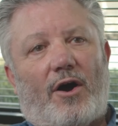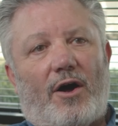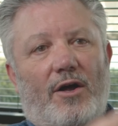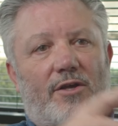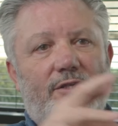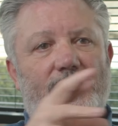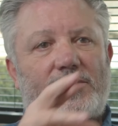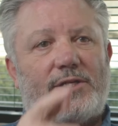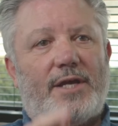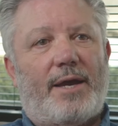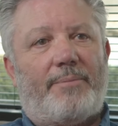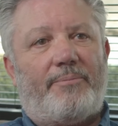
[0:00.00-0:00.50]
all
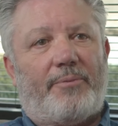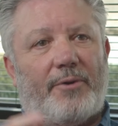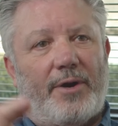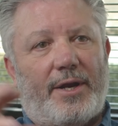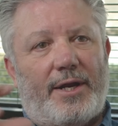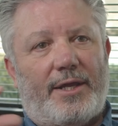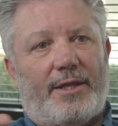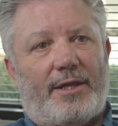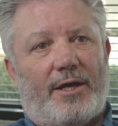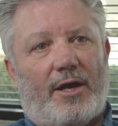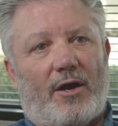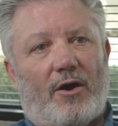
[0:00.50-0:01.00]

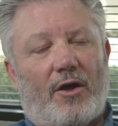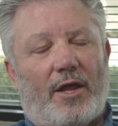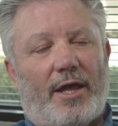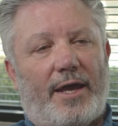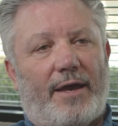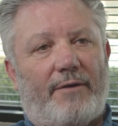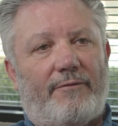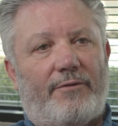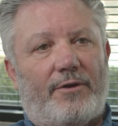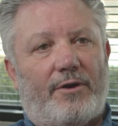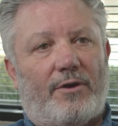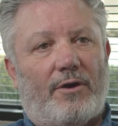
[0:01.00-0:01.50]
separated, they all
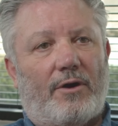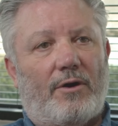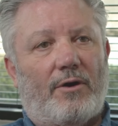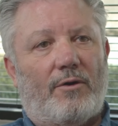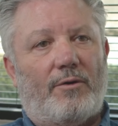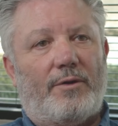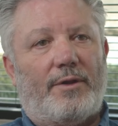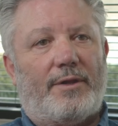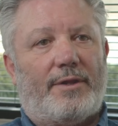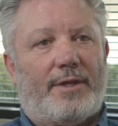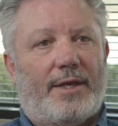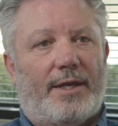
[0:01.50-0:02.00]
have their
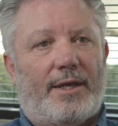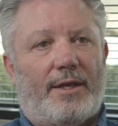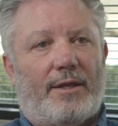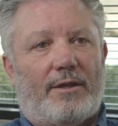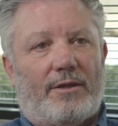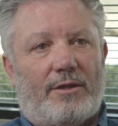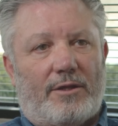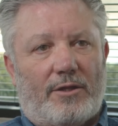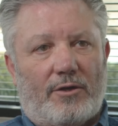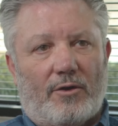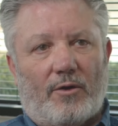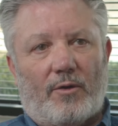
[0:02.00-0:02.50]
own, then
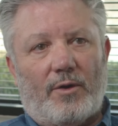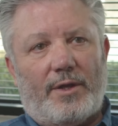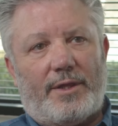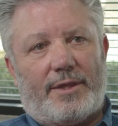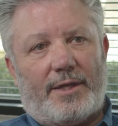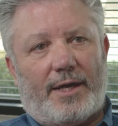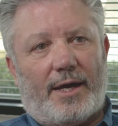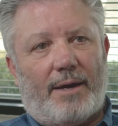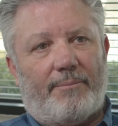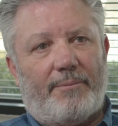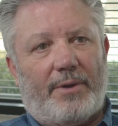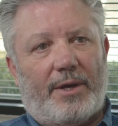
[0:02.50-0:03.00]
the only
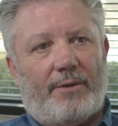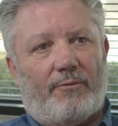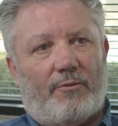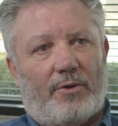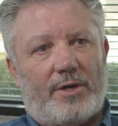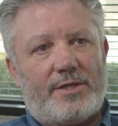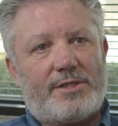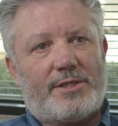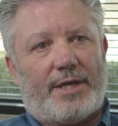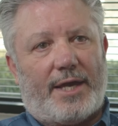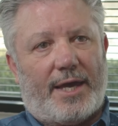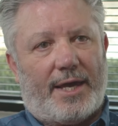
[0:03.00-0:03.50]
thing I'm at
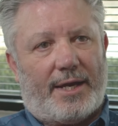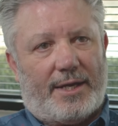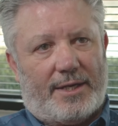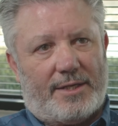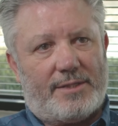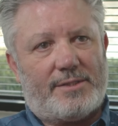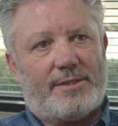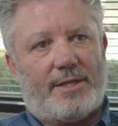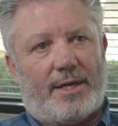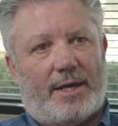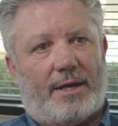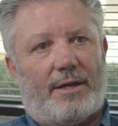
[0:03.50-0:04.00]
risk at
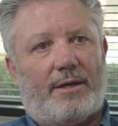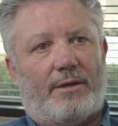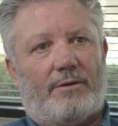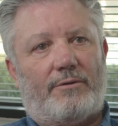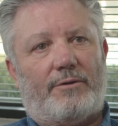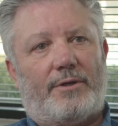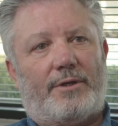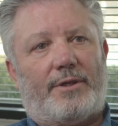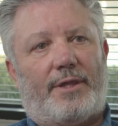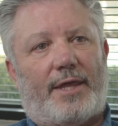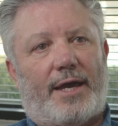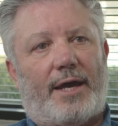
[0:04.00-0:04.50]
is that
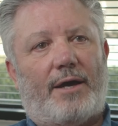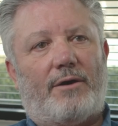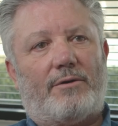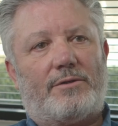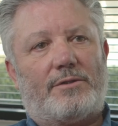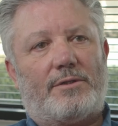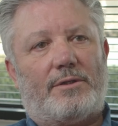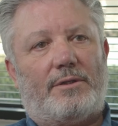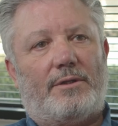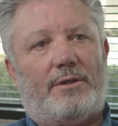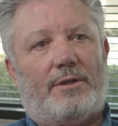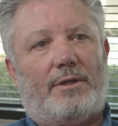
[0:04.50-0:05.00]

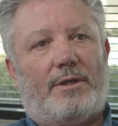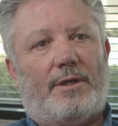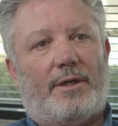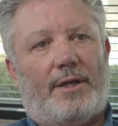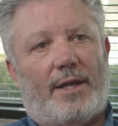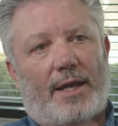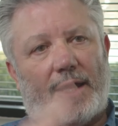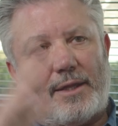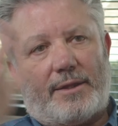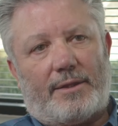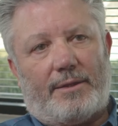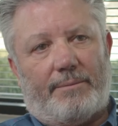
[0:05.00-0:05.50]
100,000,
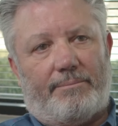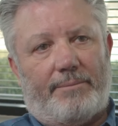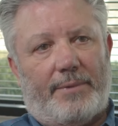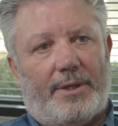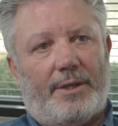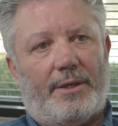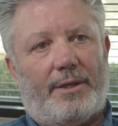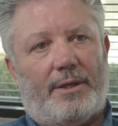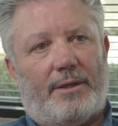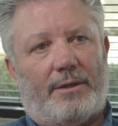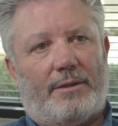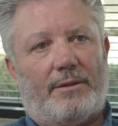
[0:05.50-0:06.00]
not the
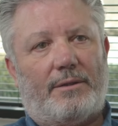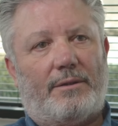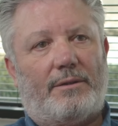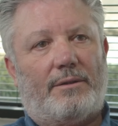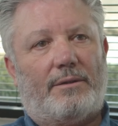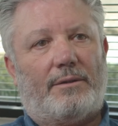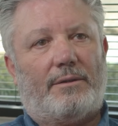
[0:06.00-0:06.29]
million.